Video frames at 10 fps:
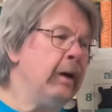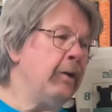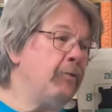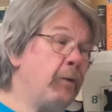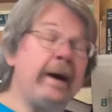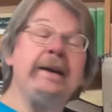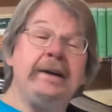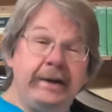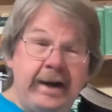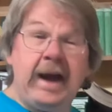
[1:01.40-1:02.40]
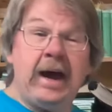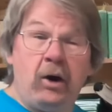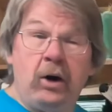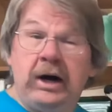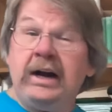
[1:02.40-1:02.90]
And right
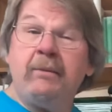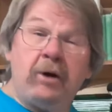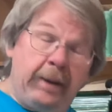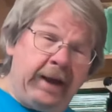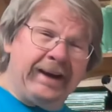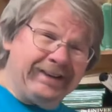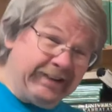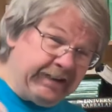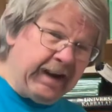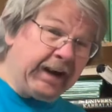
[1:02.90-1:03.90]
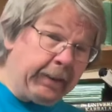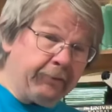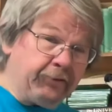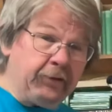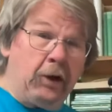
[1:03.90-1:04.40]
now, I am on a
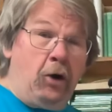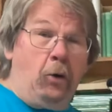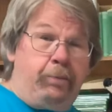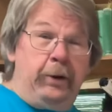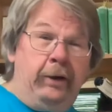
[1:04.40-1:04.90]
negative slope.